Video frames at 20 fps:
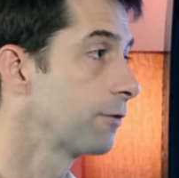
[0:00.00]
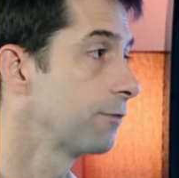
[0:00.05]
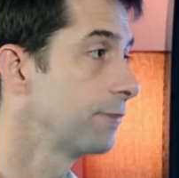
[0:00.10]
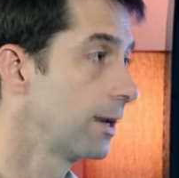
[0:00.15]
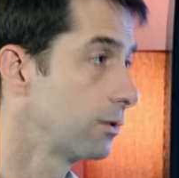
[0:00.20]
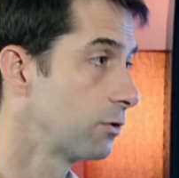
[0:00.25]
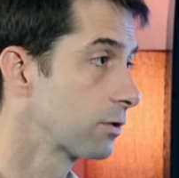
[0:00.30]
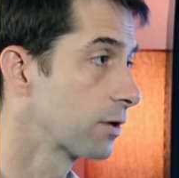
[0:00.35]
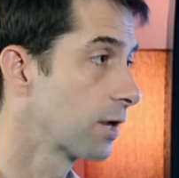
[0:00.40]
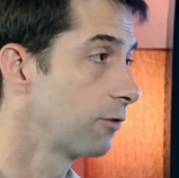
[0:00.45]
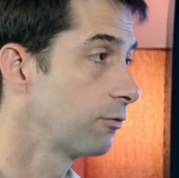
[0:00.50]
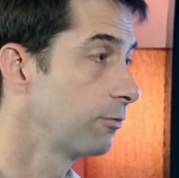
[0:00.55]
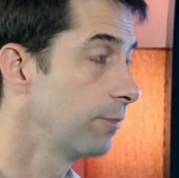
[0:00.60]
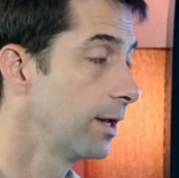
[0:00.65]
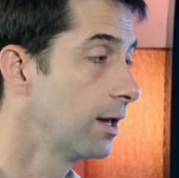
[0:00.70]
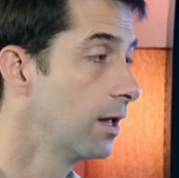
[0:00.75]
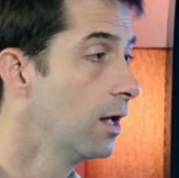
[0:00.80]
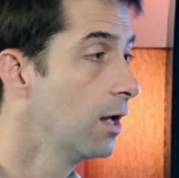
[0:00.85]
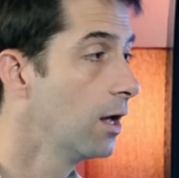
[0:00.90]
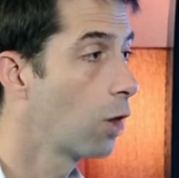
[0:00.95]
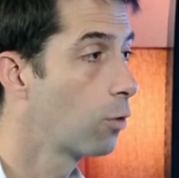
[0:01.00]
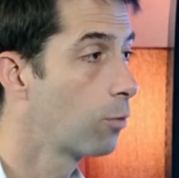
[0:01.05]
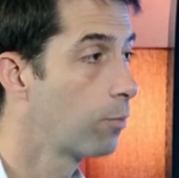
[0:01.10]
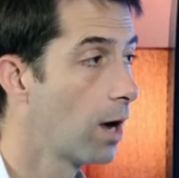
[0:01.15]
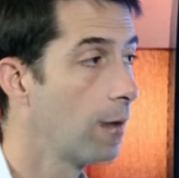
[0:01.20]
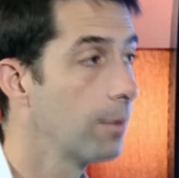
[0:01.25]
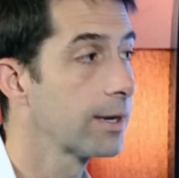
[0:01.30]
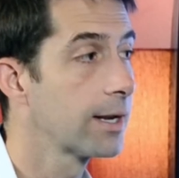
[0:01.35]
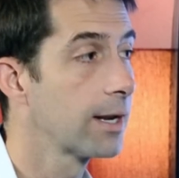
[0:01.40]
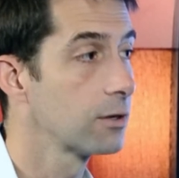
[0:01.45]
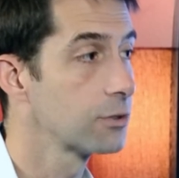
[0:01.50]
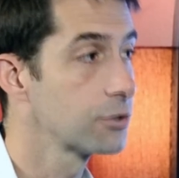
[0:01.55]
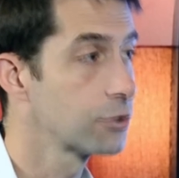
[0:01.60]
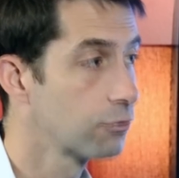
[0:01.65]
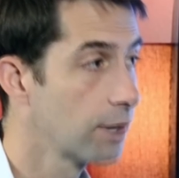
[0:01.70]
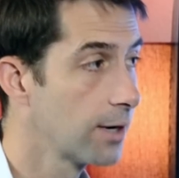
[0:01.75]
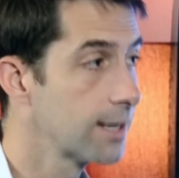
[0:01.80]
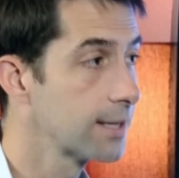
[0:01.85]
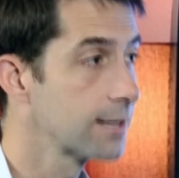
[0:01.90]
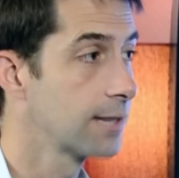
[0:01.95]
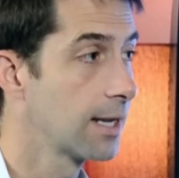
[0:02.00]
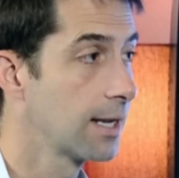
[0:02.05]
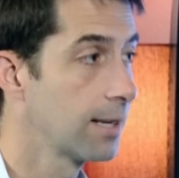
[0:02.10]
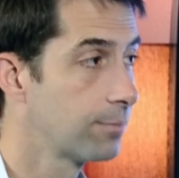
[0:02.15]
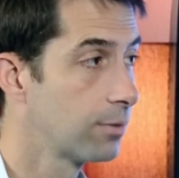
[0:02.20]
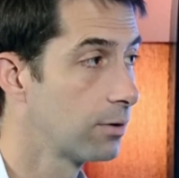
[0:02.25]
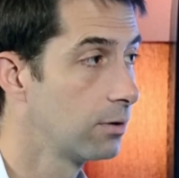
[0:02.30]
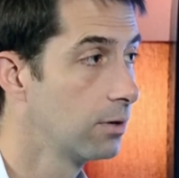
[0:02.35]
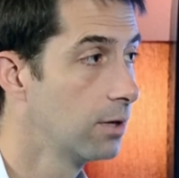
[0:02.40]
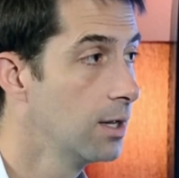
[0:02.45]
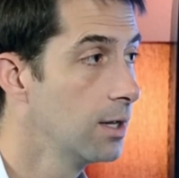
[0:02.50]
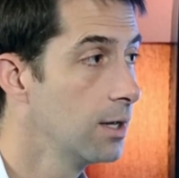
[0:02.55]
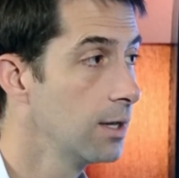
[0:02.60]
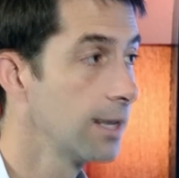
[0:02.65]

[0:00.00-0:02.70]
federal government. Obamacare is a great example.